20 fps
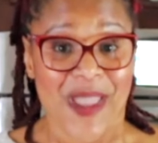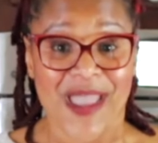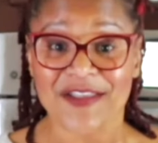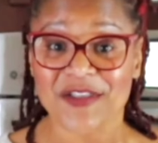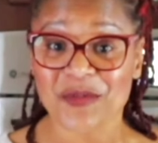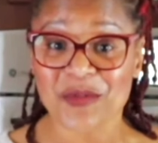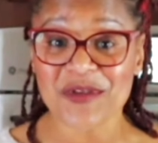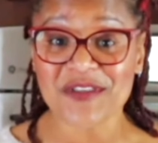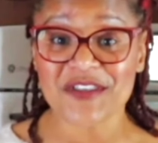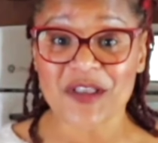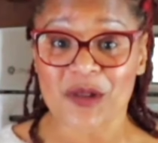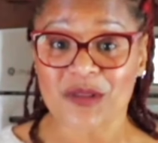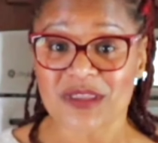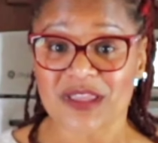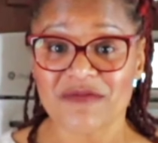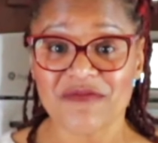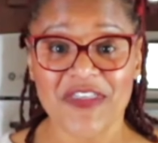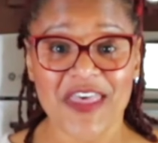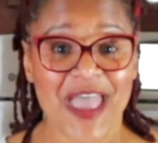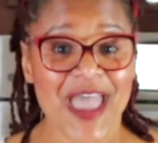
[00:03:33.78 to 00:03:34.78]
As a
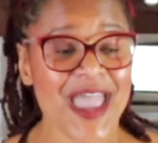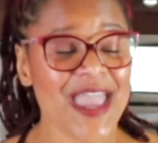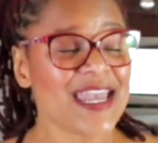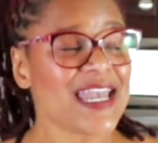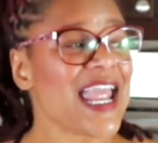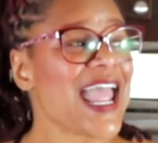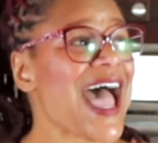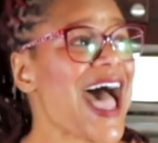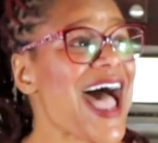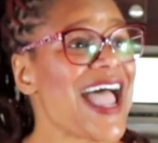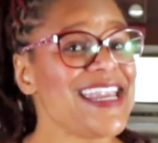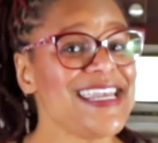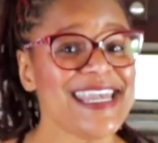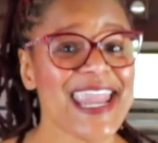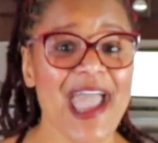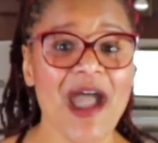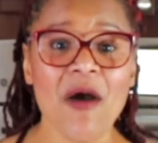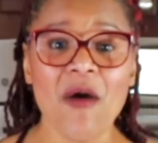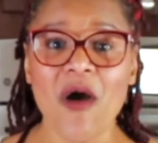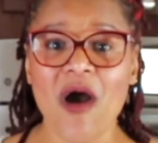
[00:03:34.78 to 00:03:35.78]
result of that, I
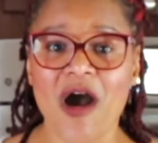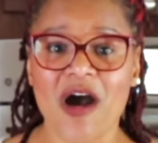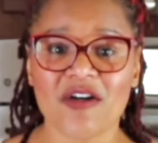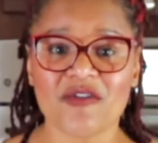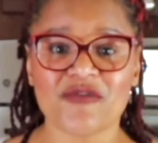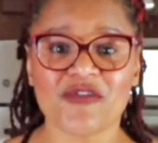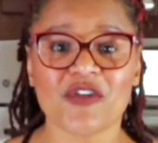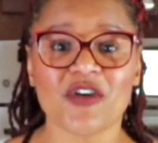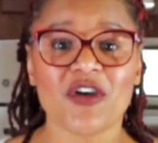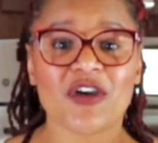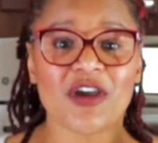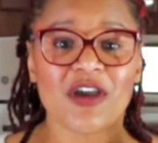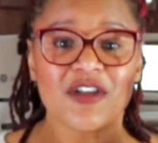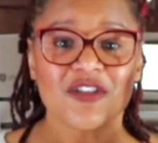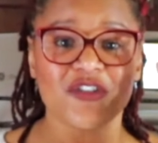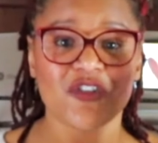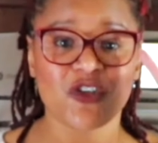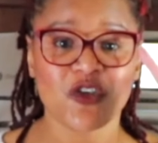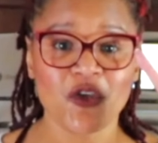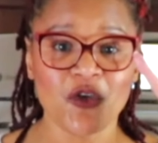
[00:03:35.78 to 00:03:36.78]
now offer
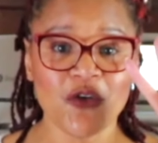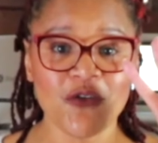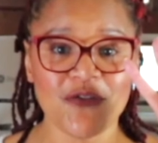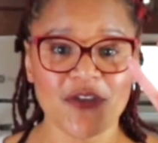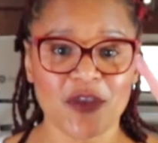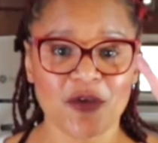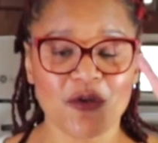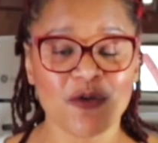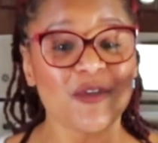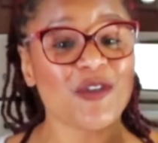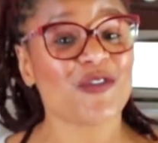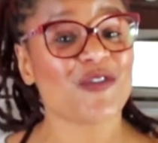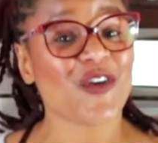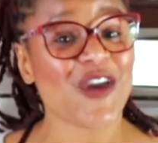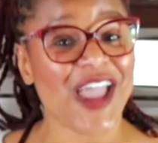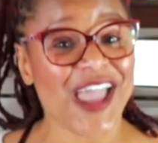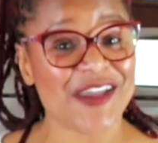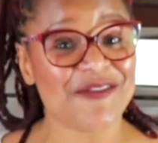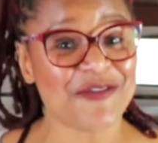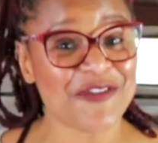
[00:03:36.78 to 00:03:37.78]
2 views
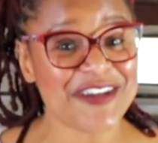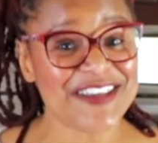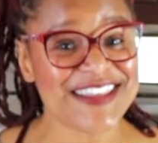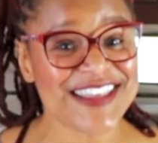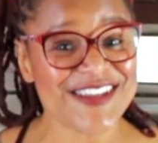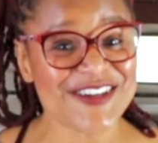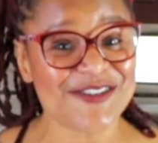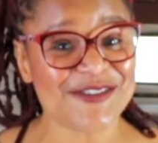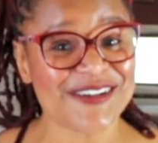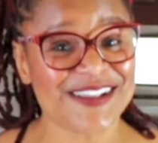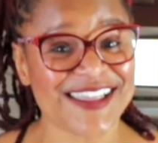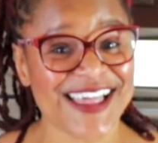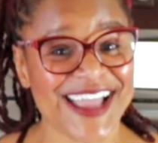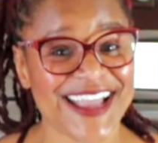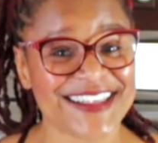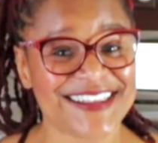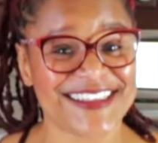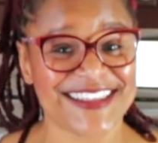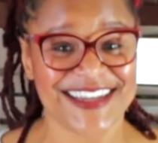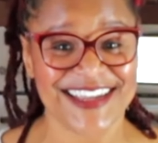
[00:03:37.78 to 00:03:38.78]
for every single
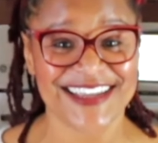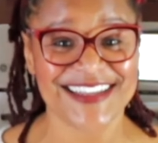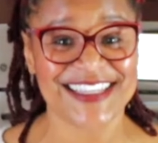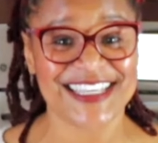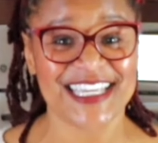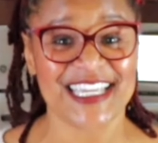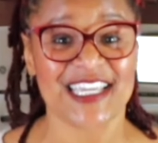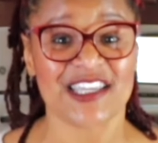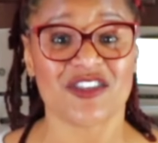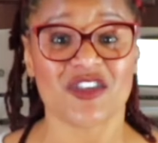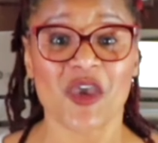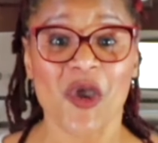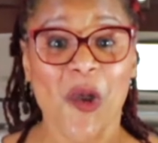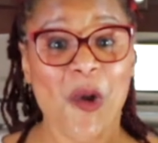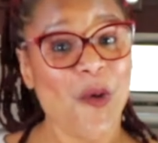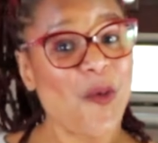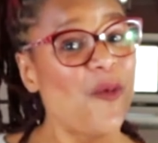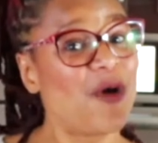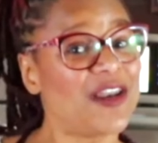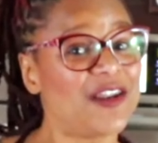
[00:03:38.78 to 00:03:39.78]
class that I teach.
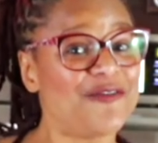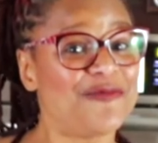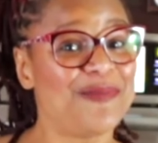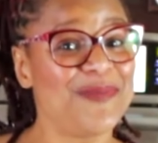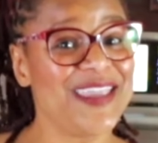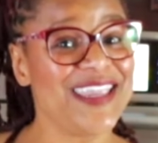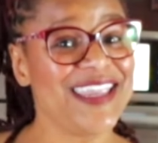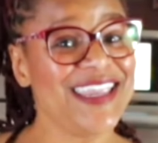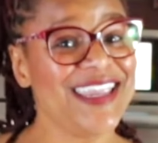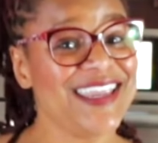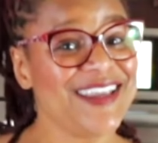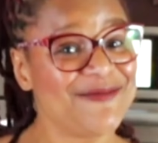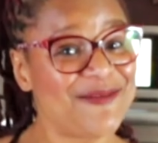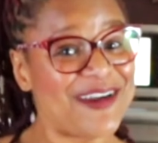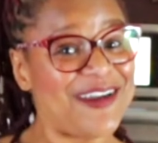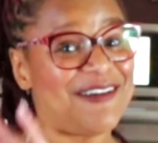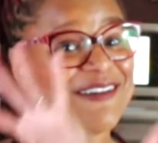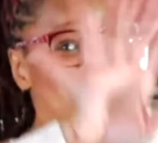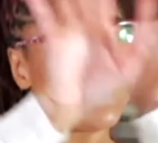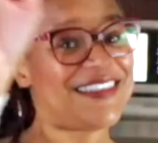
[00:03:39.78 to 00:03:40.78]
One of me,
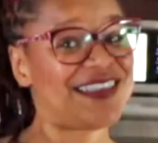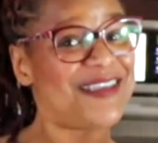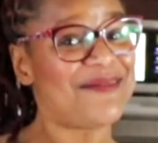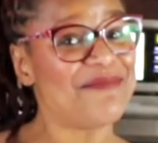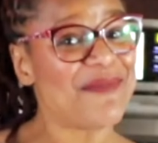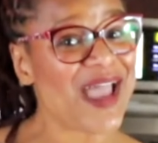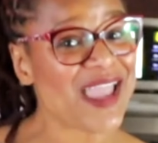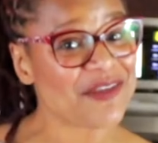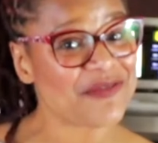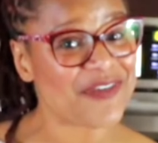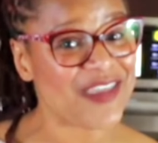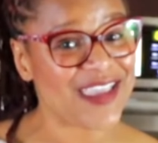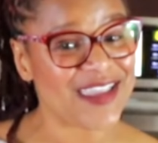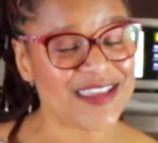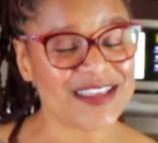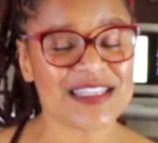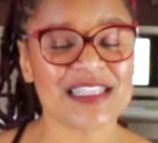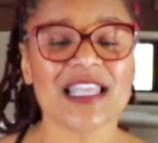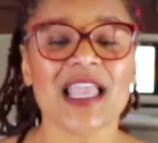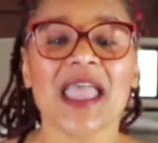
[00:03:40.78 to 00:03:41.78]
where you can see my
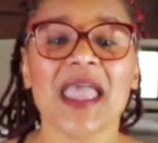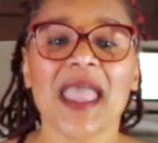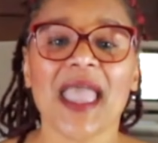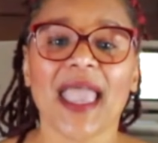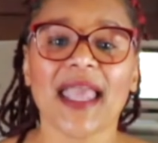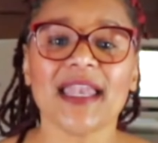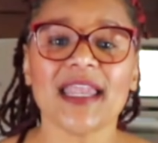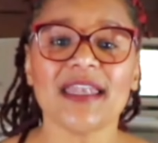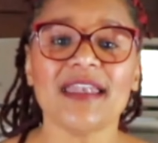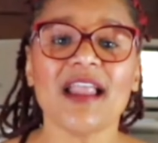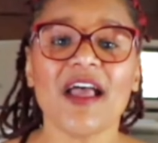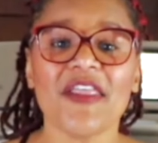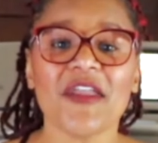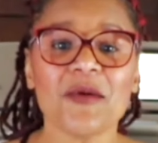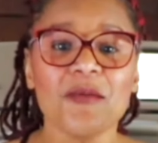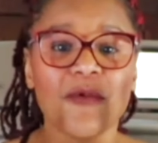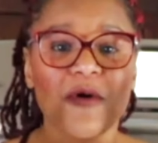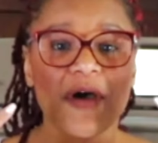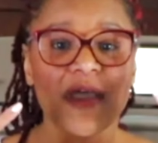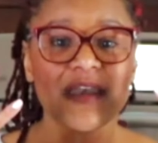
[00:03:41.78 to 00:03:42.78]
face, and
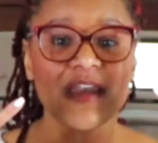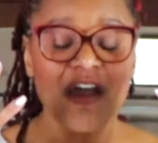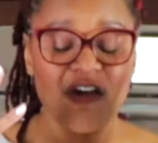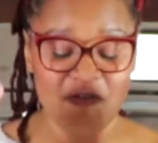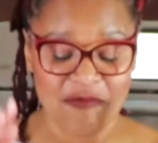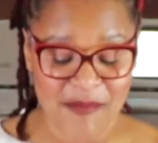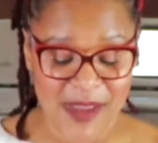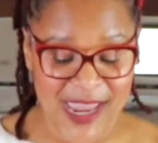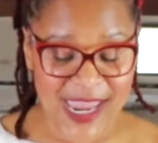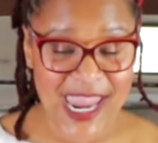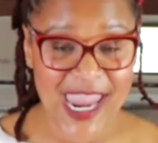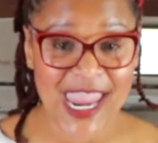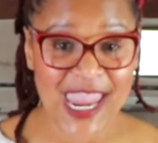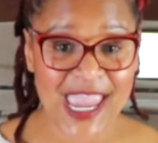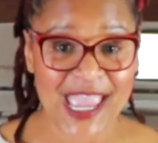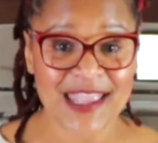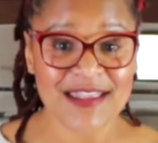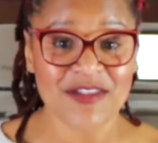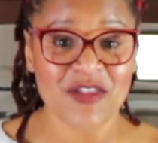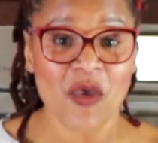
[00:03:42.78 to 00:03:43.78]
another one of my
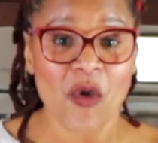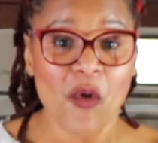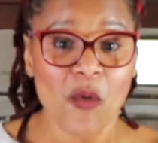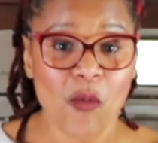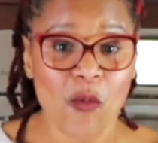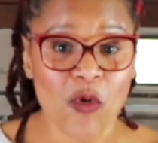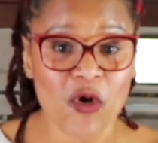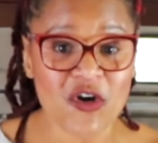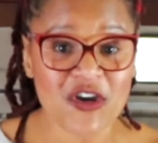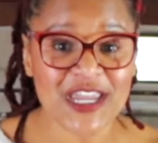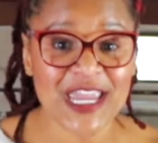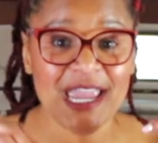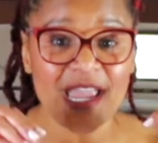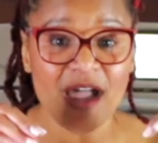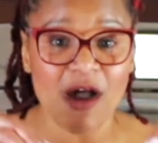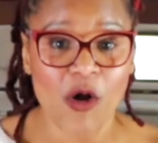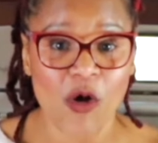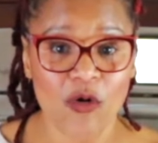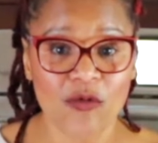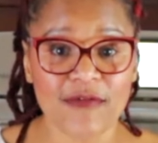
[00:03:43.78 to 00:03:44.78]
hands working
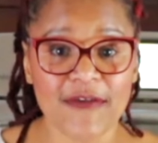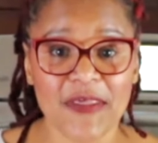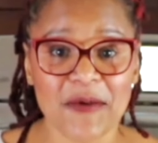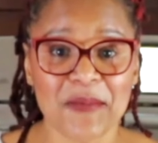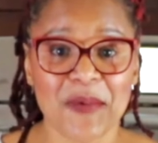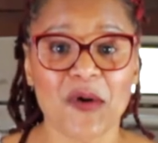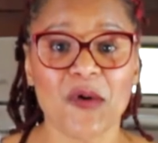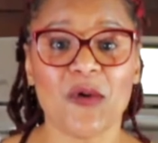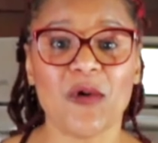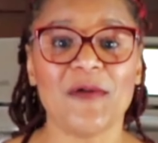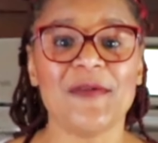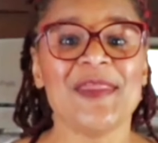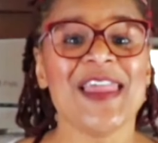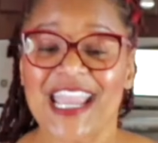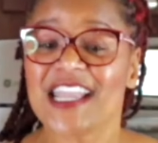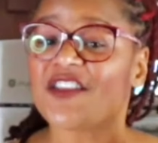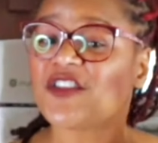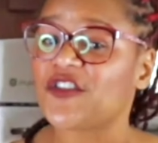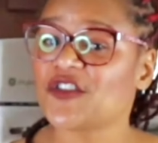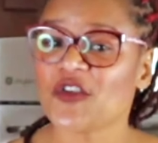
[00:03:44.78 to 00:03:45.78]
over the bowl.
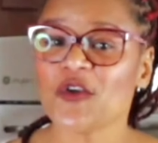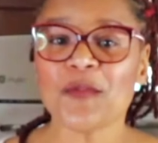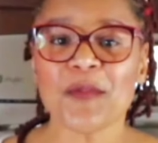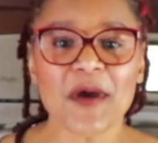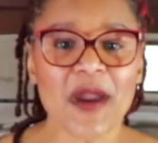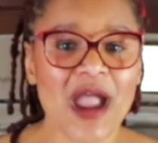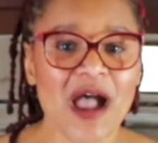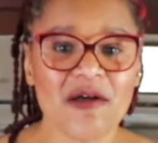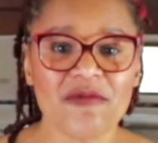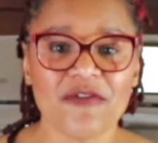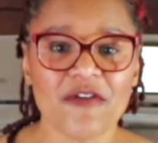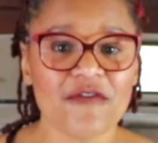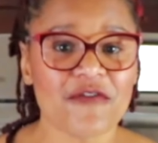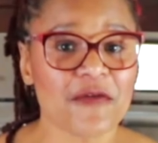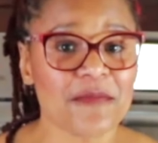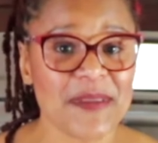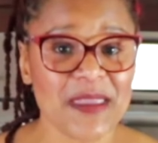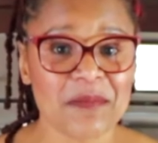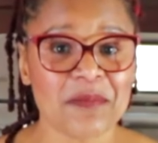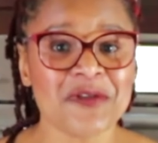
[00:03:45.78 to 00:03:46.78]
It's super helpful
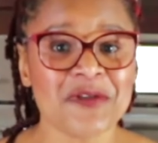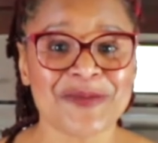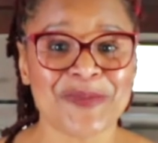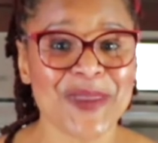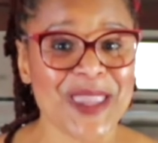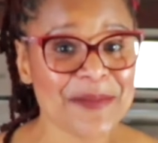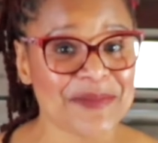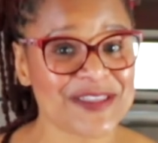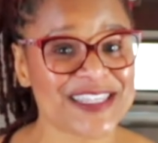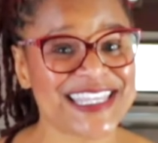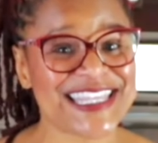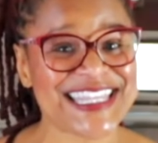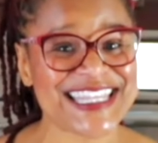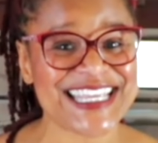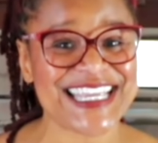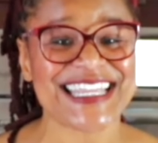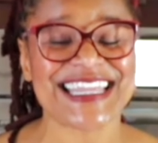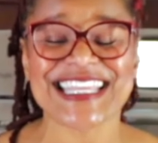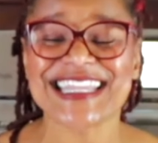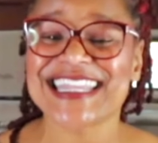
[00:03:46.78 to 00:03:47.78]
for people to be able to
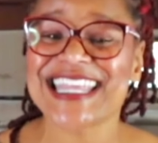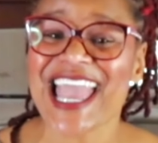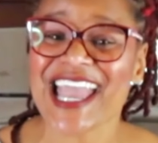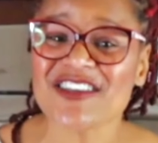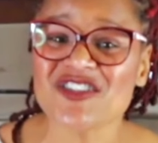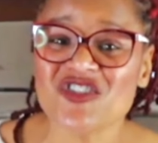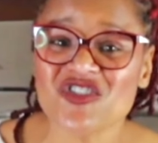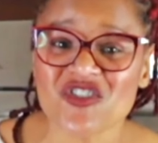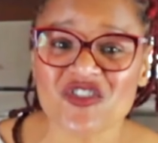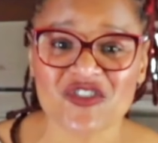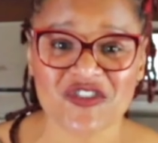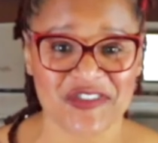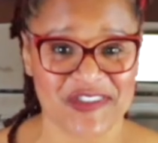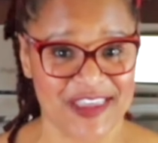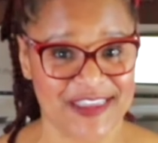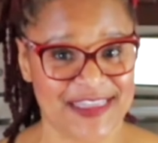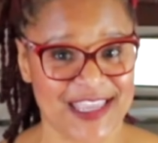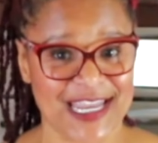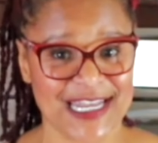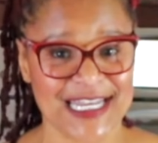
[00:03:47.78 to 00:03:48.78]
see the textures
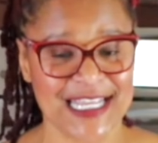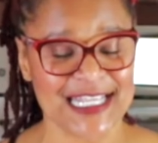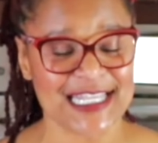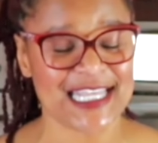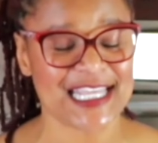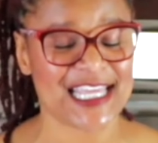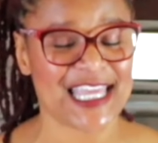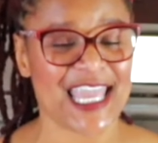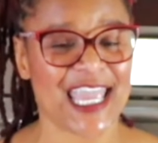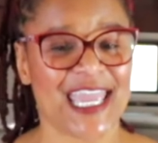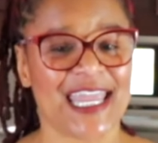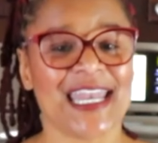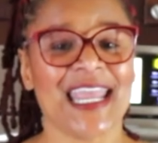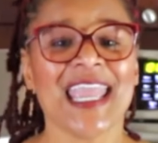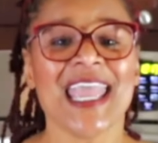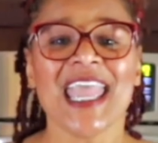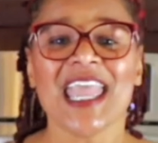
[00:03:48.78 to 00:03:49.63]
that they need to get.